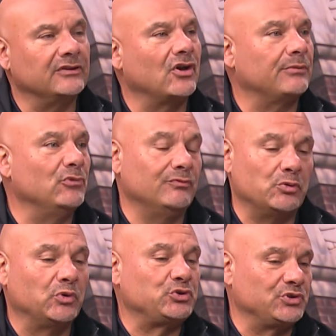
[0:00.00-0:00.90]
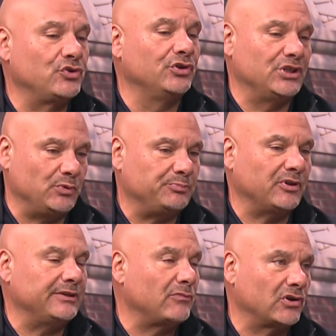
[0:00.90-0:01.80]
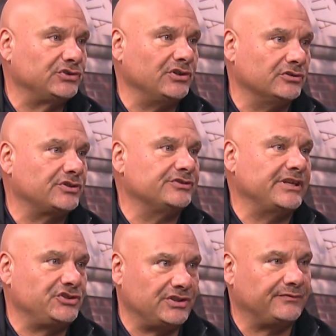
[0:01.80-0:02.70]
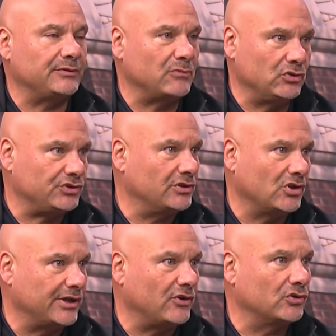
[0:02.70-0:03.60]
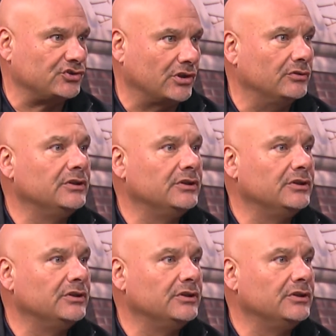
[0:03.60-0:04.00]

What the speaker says: a lot of movement, which was good that we played Mercyhurst because they shift in motion a lot also.